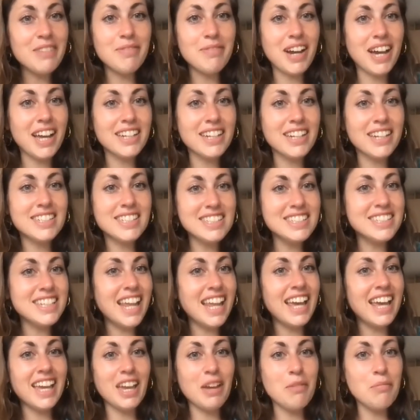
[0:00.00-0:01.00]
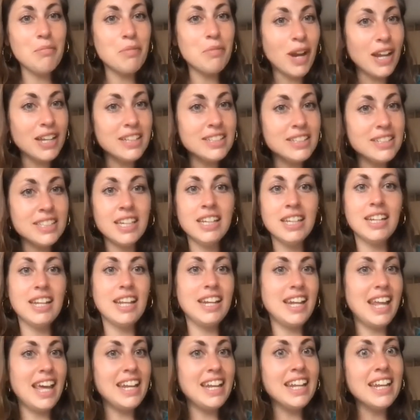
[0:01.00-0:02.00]
but just like embracing it
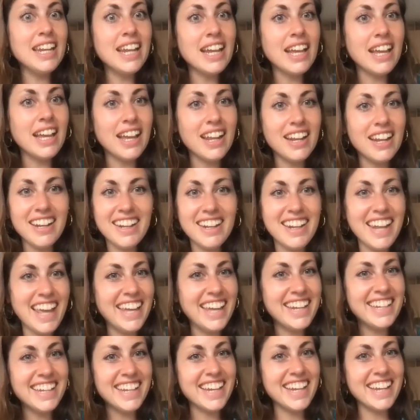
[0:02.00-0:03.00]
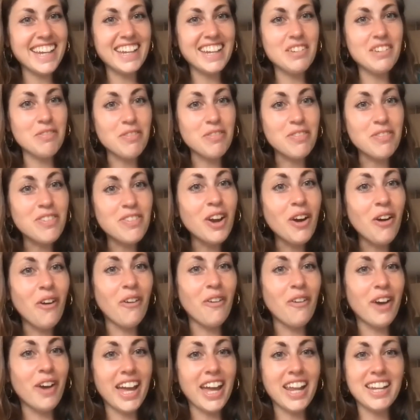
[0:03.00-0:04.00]
and letting it
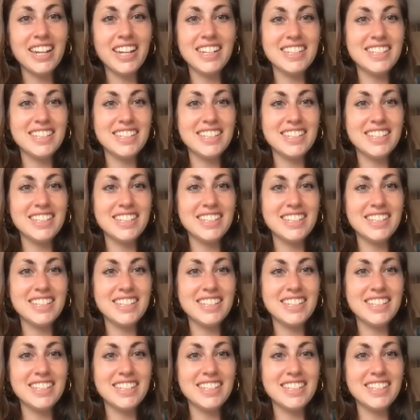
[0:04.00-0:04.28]
flow. And